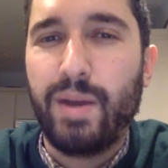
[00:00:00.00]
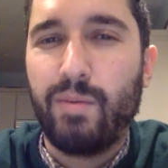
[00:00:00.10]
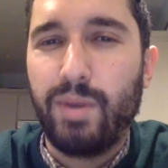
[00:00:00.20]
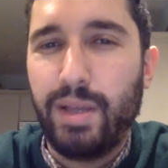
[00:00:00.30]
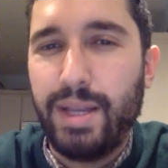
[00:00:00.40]
get
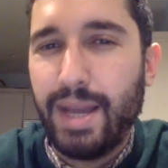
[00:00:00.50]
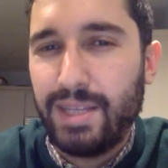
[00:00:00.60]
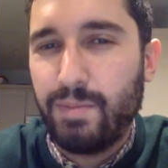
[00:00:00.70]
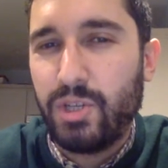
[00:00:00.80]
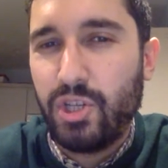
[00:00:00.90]
really
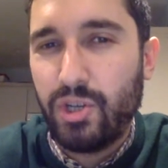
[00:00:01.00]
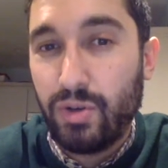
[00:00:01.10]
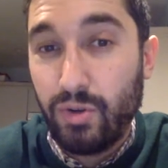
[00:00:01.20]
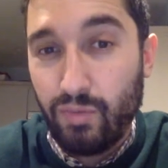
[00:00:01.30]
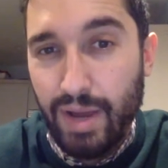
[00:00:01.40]
nice
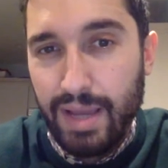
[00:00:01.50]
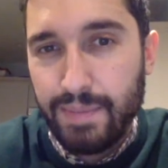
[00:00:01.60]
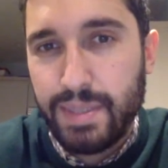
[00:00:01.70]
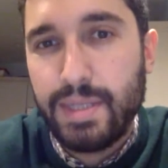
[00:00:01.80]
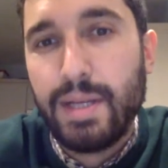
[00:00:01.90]
mature
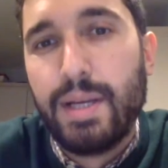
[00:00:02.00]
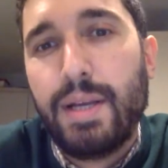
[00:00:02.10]
grapes.